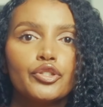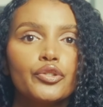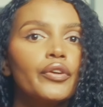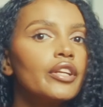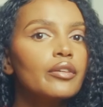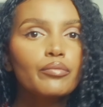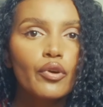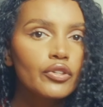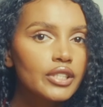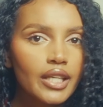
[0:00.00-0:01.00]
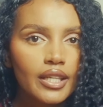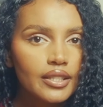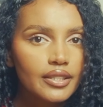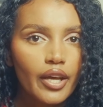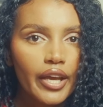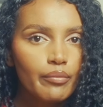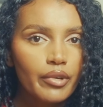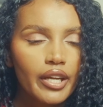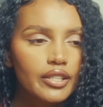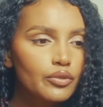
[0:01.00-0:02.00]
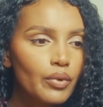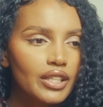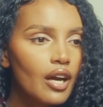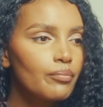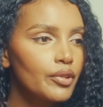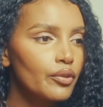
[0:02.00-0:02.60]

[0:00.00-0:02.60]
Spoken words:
joining process, the Emirates, what happened.